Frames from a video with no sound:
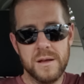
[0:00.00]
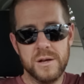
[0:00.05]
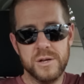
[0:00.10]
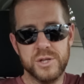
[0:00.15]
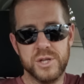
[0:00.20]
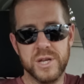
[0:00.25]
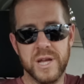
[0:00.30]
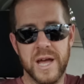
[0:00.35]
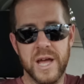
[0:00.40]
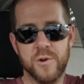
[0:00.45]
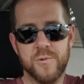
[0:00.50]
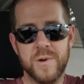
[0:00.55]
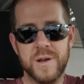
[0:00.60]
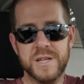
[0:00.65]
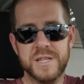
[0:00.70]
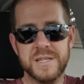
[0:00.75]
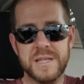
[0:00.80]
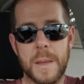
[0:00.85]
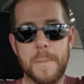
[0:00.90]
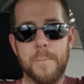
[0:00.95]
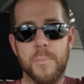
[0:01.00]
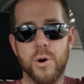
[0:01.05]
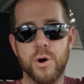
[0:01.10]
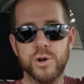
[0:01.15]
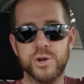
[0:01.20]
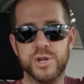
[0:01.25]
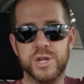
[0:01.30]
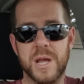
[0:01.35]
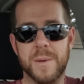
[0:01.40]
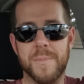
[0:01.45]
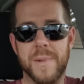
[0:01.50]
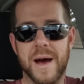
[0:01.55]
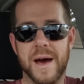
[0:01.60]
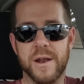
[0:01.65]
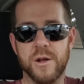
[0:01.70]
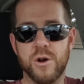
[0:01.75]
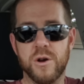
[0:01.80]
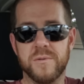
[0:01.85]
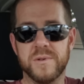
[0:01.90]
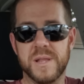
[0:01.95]
She got increasingly pushy
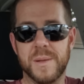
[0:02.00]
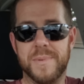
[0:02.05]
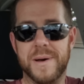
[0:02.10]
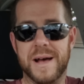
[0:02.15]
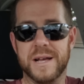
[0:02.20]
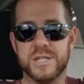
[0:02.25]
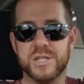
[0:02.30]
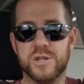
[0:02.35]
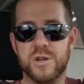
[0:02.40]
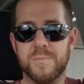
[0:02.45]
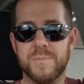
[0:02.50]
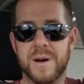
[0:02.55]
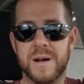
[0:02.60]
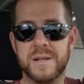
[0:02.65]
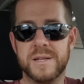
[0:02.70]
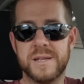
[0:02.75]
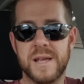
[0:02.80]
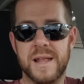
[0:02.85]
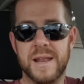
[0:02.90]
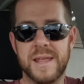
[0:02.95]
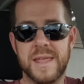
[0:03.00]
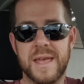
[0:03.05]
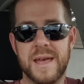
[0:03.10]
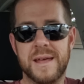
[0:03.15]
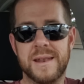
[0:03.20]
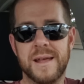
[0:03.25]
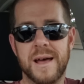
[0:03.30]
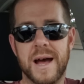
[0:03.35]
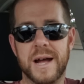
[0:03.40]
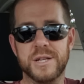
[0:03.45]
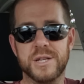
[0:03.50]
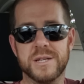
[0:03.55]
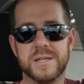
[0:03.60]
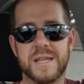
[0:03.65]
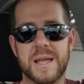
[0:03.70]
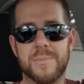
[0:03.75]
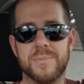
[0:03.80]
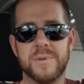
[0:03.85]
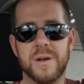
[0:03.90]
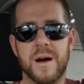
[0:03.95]
about it over the past 2 months, and again, I just
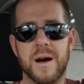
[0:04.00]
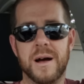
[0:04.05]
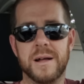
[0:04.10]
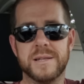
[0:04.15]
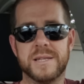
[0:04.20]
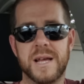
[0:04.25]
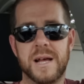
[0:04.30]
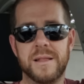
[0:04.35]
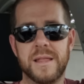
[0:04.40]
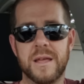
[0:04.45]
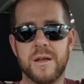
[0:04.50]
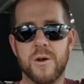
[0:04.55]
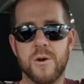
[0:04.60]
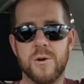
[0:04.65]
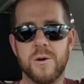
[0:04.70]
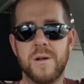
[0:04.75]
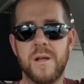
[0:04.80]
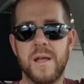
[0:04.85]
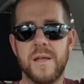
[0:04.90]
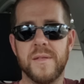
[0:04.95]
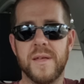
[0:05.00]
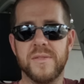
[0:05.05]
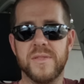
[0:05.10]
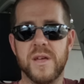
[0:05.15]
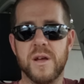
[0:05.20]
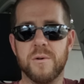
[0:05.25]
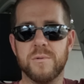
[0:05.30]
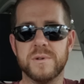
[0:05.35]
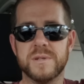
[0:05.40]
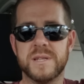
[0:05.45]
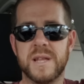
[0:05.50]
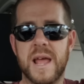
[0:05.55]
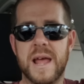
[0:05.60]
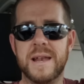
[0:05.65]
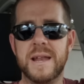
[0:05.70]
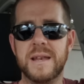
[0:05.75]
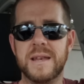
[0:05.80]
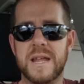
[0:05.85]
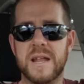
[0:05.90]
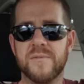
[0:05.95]
kept on telling her that there wasn't
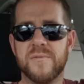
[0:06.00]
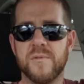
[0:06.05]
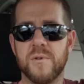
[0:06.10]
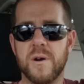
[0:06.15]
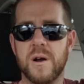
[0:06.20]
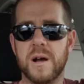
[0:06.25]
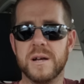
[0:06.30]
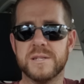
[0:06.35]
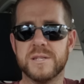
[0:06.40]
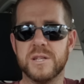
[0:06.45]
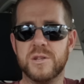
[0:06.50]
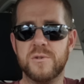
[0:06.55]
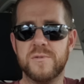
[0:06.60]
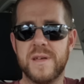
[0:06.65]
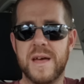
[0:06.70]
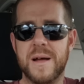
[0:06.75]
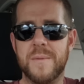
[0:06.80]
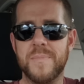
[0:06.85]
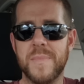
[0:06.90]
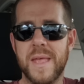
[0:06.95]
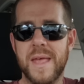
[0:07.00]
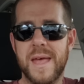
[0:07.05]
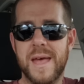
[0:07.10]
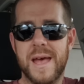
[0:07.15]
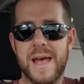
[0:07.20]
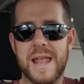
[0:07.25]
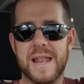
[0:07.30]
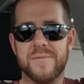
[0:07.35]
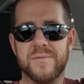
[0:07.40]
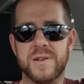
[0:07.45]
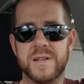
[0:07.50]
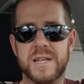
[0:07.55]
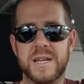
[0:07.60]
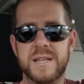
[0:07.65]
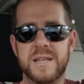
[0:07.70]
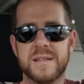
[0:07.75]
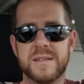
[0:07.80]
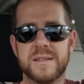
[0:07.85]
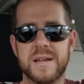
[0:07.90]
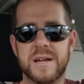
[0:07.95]
any need for us to do that, and if we
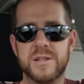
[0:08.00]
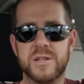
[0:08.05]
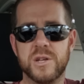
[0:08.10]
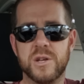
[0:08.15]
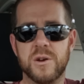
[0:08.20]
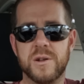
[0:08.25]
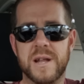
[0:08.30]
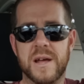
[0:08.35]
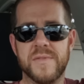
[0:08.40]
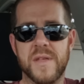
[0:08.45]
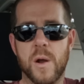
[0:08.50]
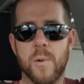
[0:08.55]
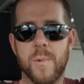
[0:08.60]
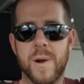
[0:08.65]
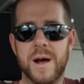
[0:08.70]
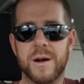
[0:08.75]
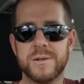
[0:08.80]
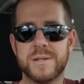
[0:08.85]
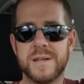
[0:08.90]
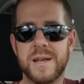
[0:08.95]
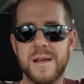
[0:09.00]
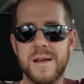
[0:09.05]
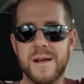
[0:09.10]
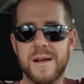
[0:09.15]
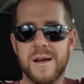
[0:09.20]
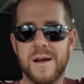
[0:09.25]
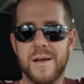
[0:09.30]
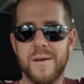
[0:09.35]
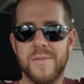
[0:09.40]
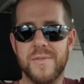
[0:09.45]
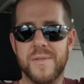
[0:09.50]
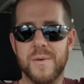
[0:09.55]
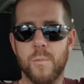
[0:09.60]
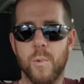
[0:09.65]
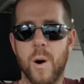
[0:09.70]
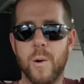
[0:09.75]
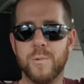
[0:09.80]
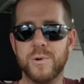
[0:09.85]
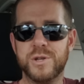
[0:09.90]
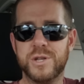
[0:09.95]
did decide to go down that route,
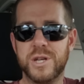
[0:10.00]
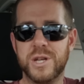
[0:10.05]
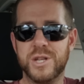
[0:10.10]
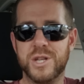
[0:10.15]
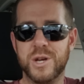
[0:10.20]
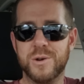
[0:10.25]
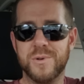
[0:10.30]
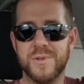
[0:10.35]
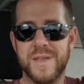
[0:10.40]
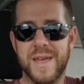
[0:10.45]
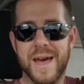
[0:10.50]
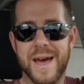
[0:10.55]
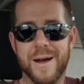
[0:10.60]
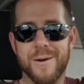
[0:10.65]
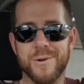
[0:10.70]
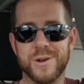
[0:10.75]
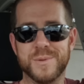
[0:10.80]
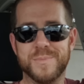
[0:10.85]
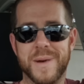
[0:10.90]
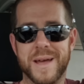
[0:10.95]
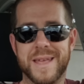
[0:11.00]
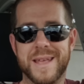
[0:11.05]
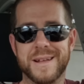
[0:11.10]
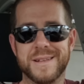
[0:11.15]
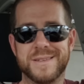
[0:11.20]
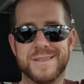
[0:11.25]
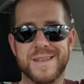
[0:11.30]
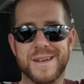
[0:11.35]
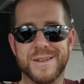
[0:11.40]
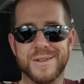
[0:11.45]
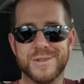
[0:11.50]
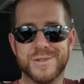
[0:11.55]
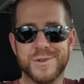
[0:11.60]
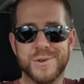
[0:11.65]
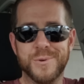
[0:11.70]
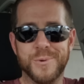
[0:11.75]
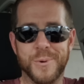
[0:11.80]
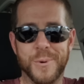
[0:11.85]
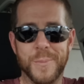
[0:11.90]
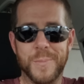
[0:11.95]
what would she do with the hours my kids attended
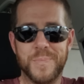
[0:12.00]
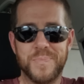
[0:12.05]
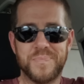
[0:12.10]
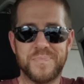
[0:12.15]
school?